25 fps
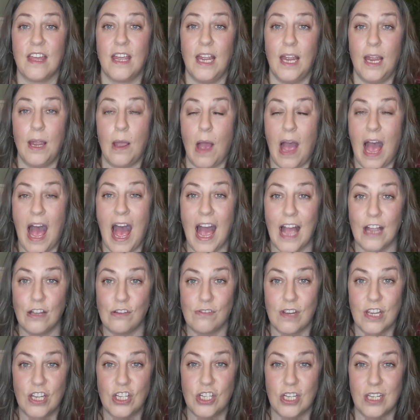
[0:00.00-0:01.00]
The
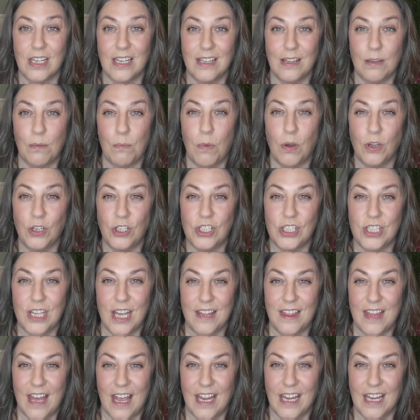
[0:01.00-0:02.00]
hydration and the
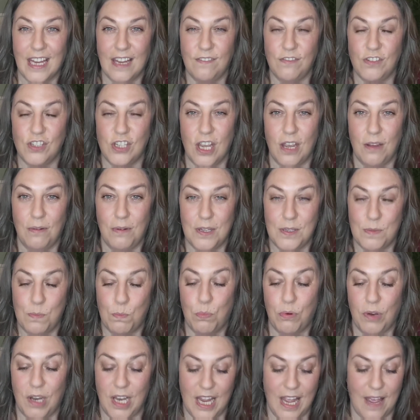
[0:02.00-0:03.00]
moisture that it gives you is
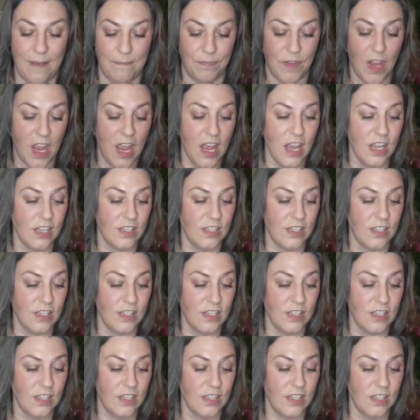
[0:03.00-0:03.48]
brilliant.